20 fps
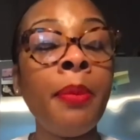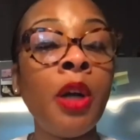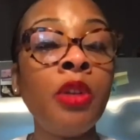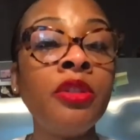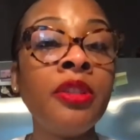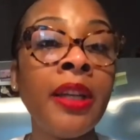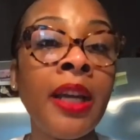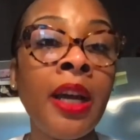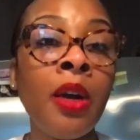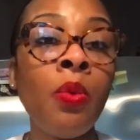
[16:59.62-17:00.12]

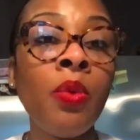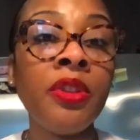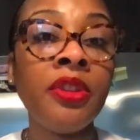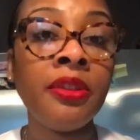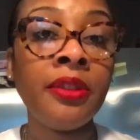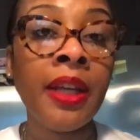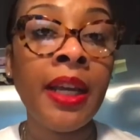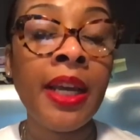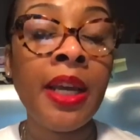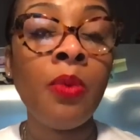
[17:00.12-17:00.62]
Motown were
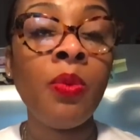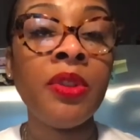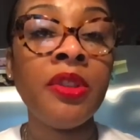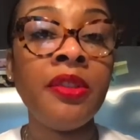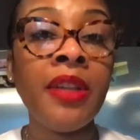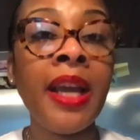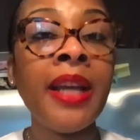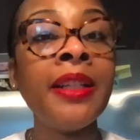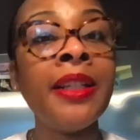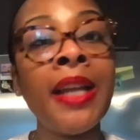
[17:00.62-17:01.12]
saying
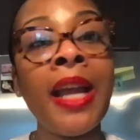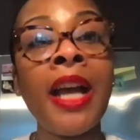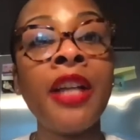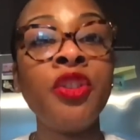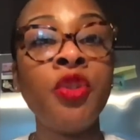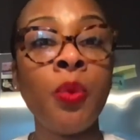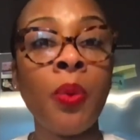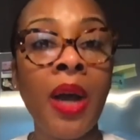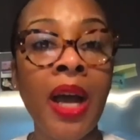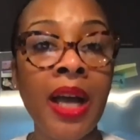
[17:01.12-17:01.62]
was that in
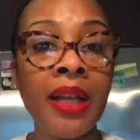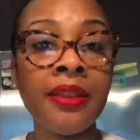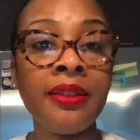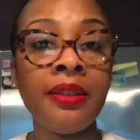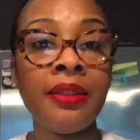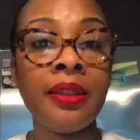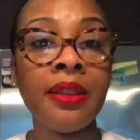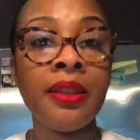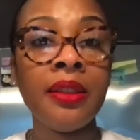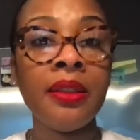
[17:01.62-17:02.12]

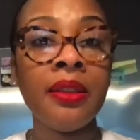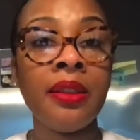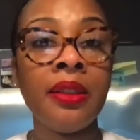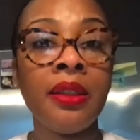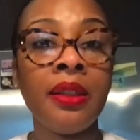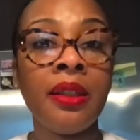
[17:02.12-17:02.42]
actuality,